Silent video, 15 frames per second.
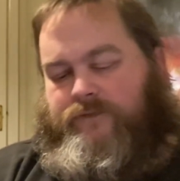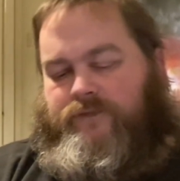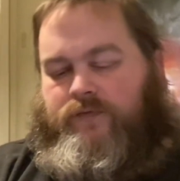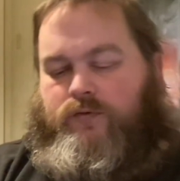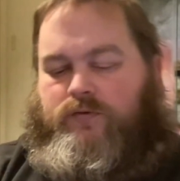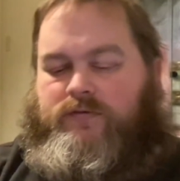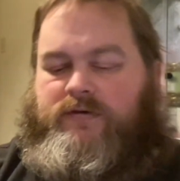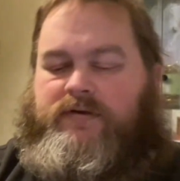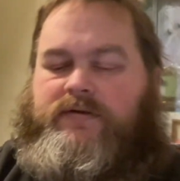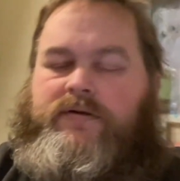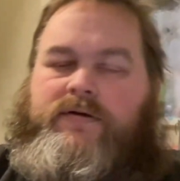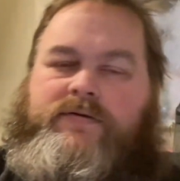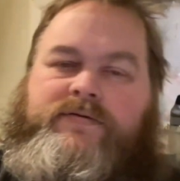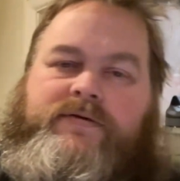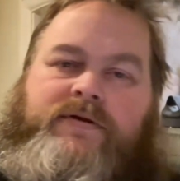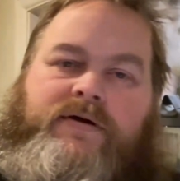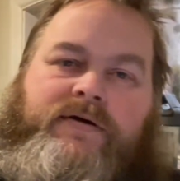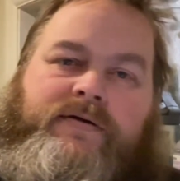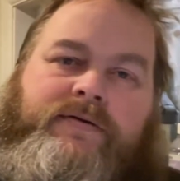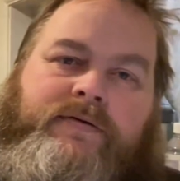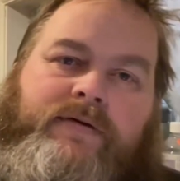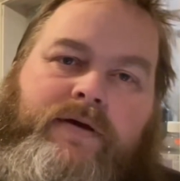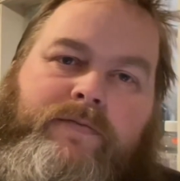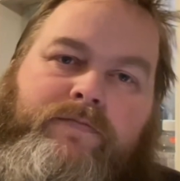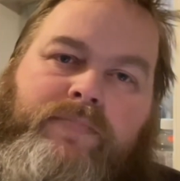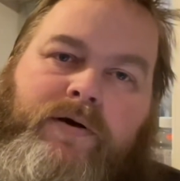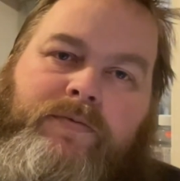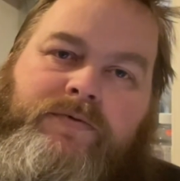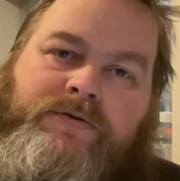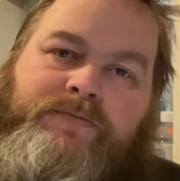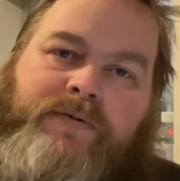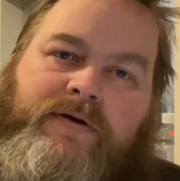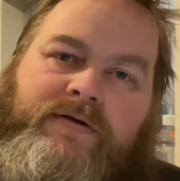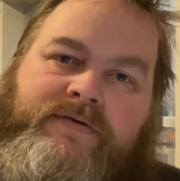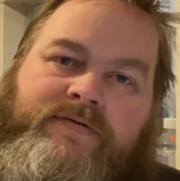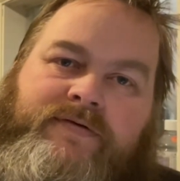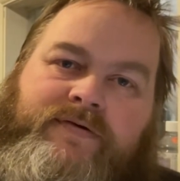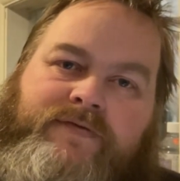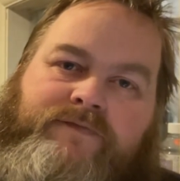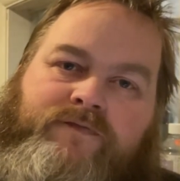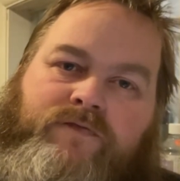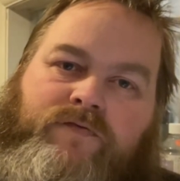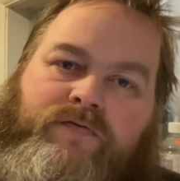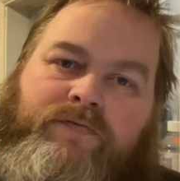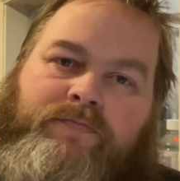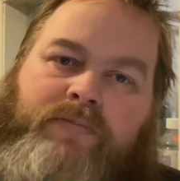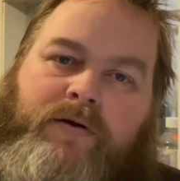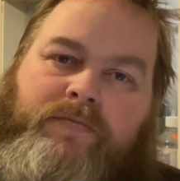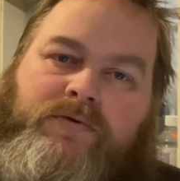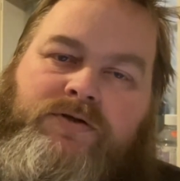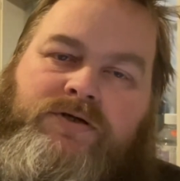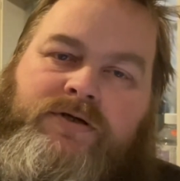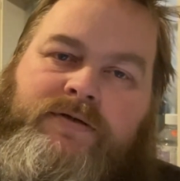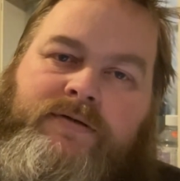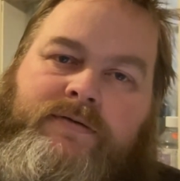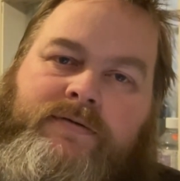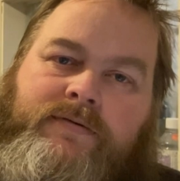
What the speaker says: $14.99 and published by Seaforth Publishing,